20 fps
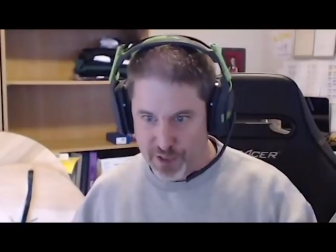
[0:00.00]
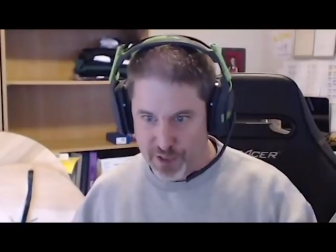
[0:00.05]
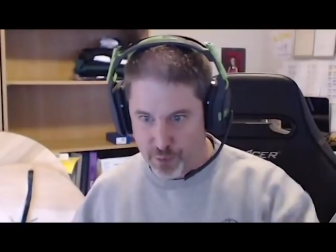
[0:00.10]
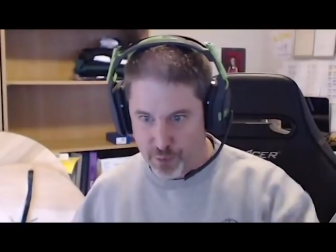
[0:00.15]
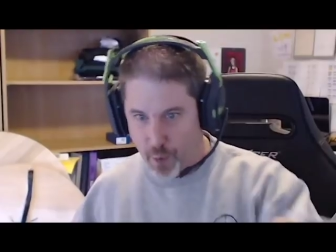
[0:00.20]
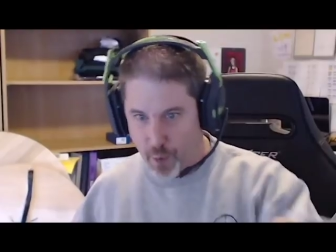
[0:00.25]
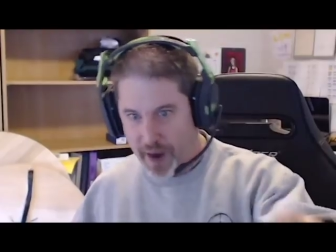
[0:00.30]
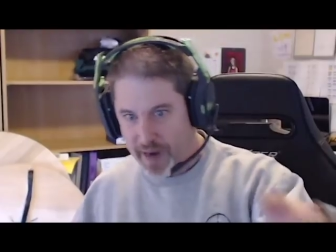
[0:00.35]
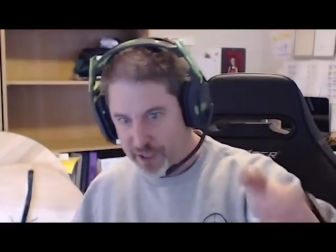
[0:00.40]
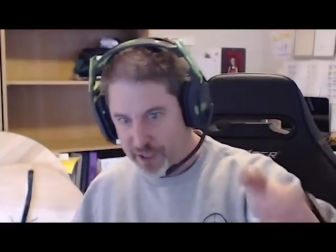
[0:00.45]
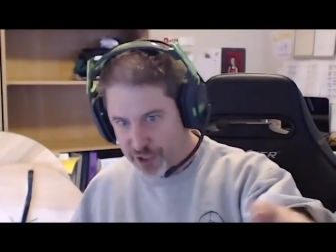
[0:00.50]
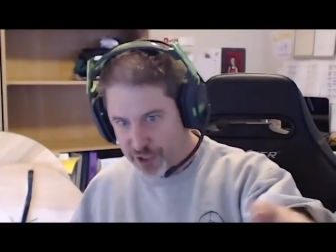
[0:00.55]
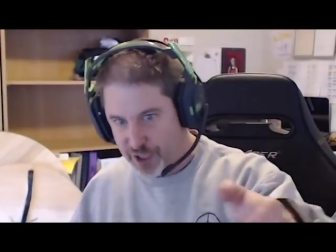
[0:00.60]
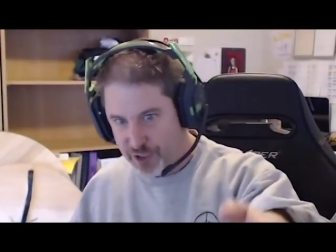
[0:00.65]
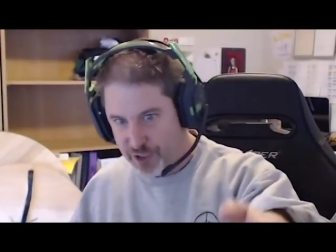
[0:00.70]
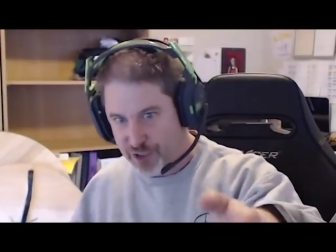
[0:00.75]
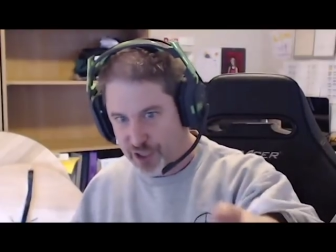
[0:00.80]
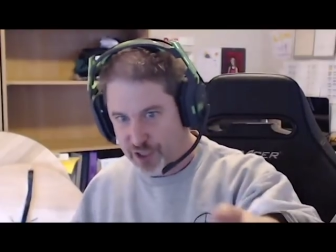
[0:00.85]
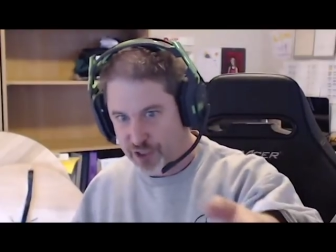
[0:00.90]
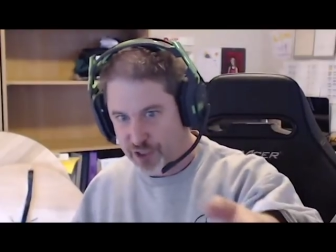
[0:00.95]
which is why it's
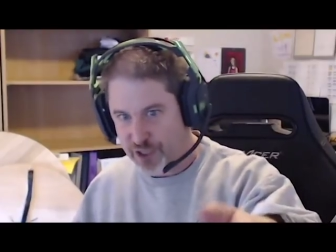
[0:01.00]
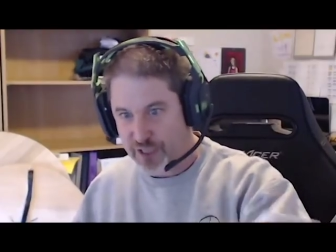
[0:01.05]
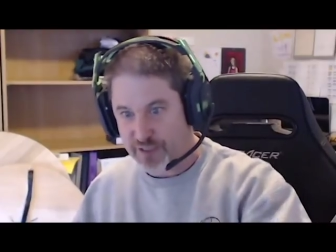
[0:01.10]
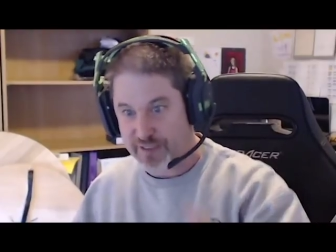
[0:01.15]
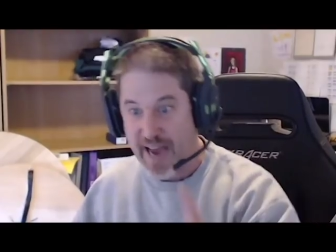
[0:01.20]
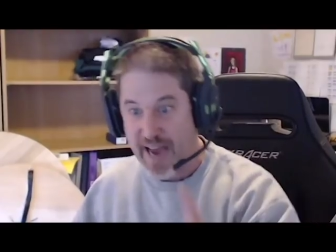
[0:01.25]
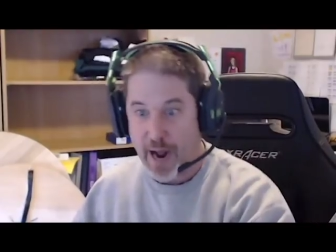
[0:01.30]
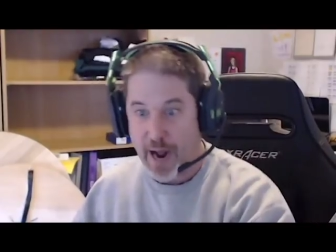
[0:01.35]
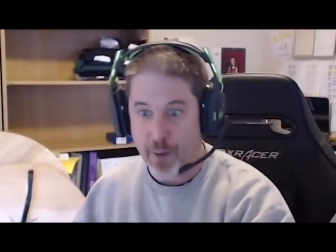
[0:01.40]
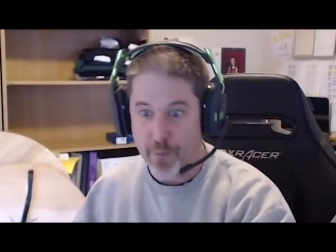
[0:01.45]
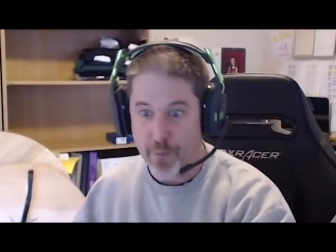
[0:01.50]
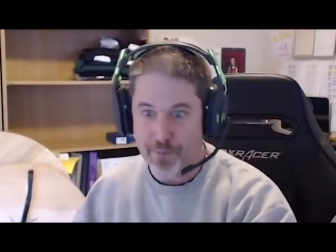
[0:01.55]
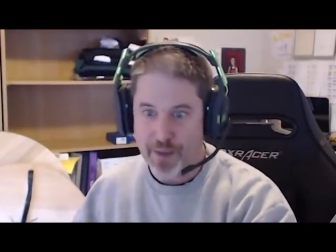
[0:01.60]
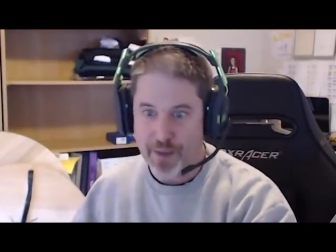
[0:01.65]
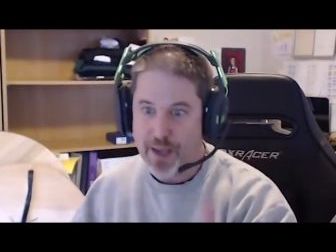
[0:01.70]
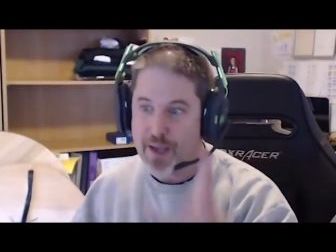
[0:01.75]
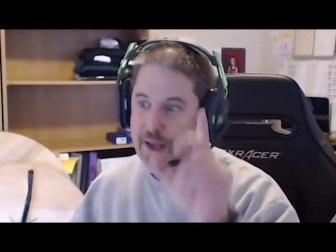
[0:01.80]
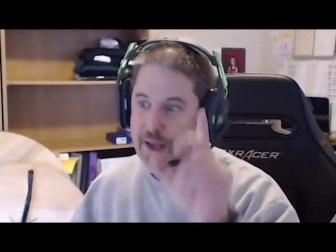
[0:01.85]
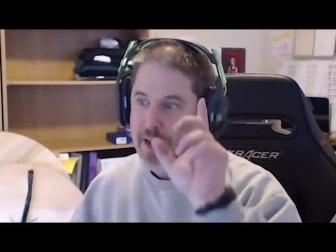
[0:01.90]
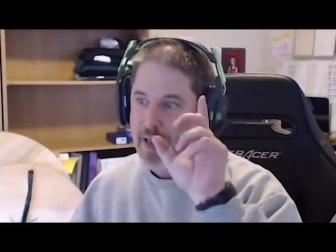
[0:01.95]
shield, shield, shield. Now,
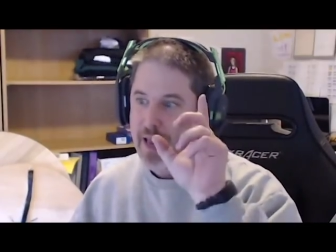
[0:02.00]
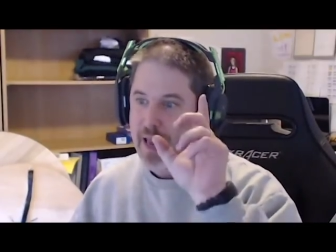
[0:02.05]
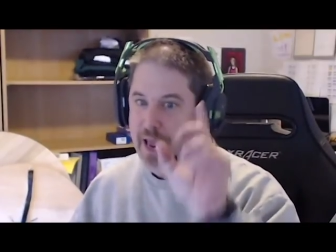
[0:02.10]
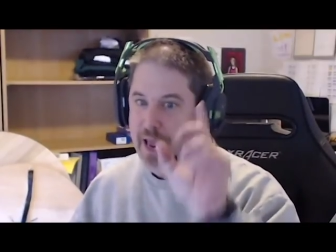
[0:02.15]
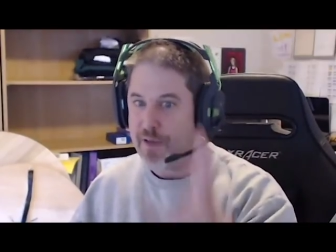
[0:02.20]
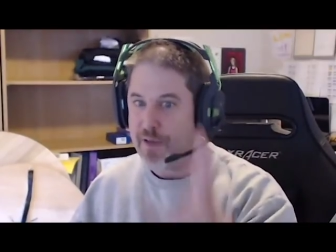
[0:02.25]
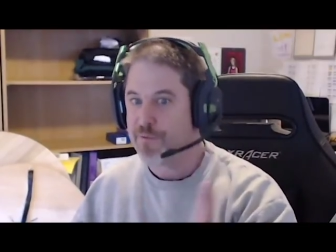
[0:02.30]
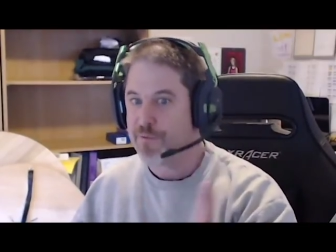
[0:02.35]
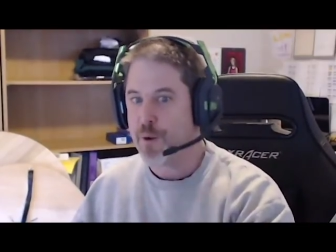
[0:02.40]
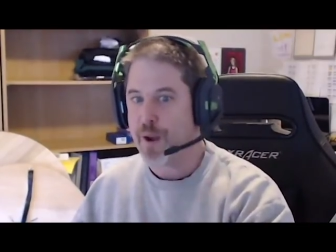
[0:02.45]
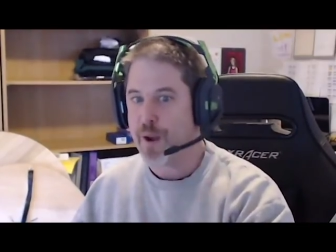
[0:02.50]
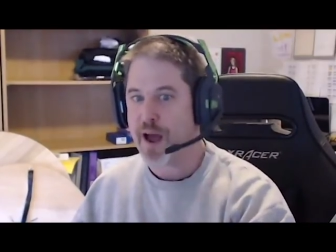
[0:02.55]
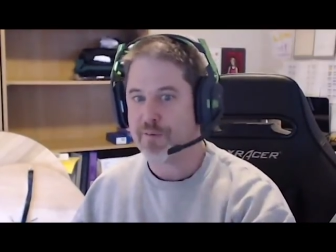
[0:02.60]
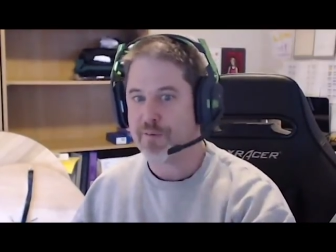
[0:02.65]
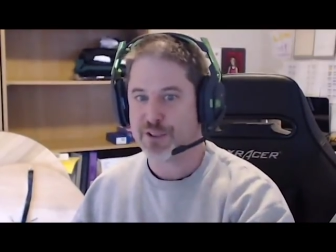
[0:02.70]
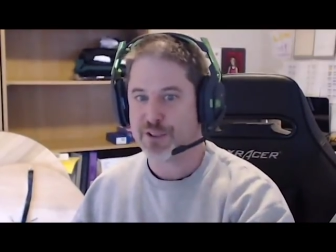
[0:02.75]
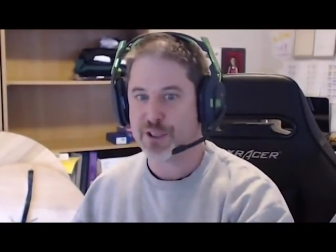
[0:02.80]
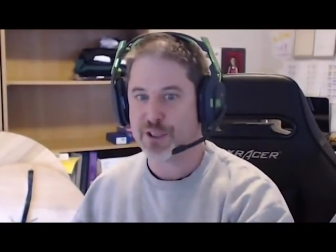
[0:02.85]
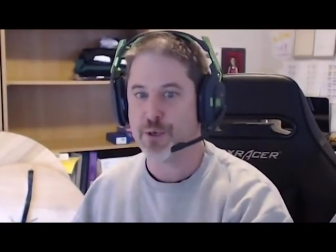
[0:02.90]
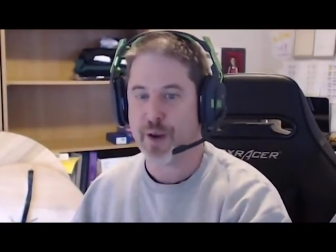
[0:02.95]
if you
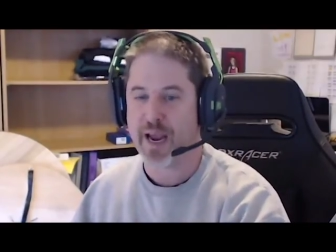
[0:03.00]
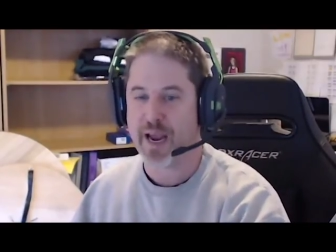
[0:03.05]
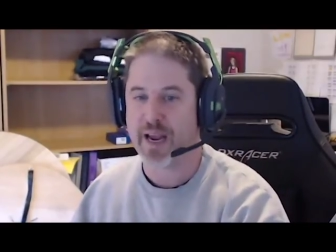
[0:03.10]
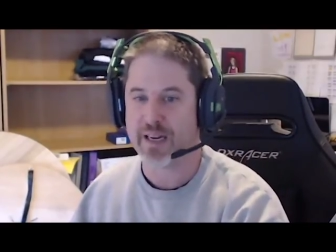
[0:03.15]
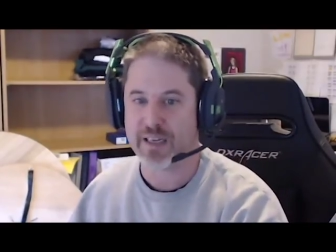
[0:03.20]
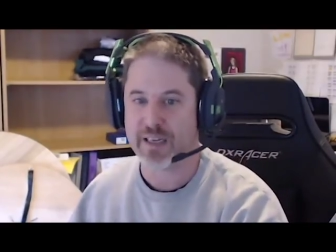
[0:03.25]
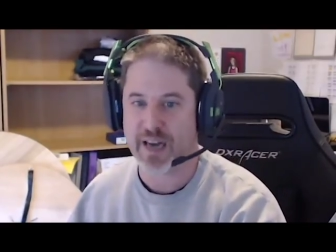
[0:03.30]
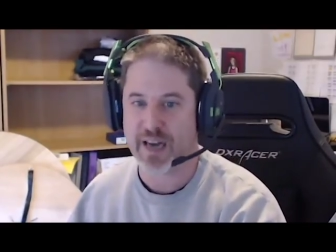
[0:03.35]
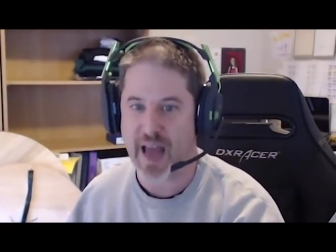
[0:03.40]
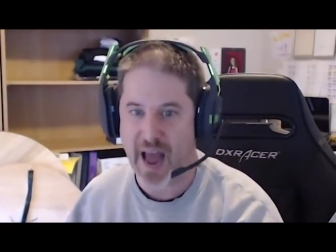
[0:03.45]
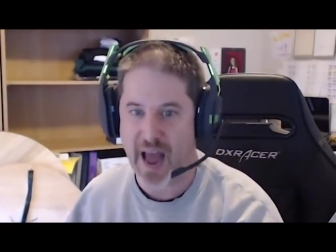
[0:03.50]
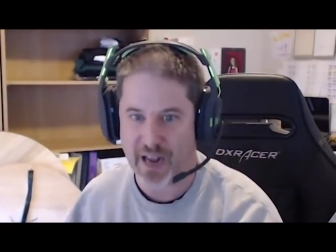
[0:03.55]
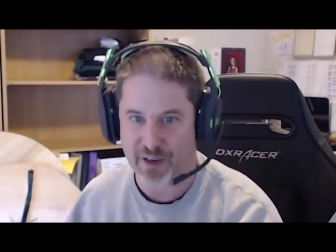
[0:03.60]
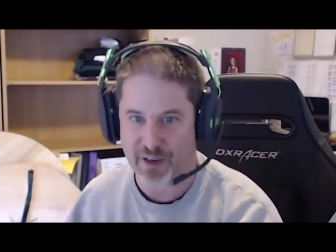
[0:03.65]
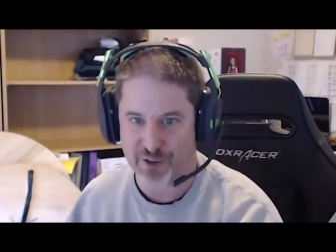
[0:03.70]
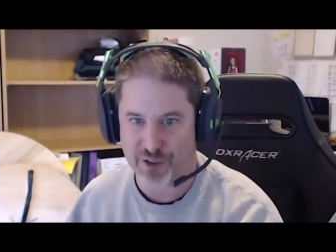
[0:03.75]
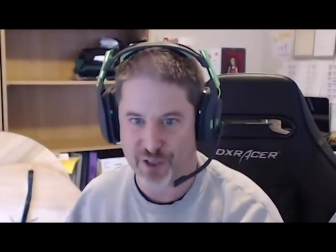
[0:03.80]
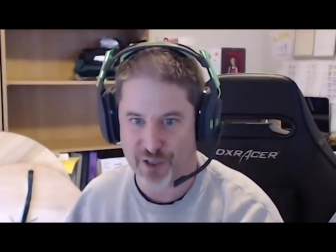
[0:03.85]
have a oh. two-handed axe,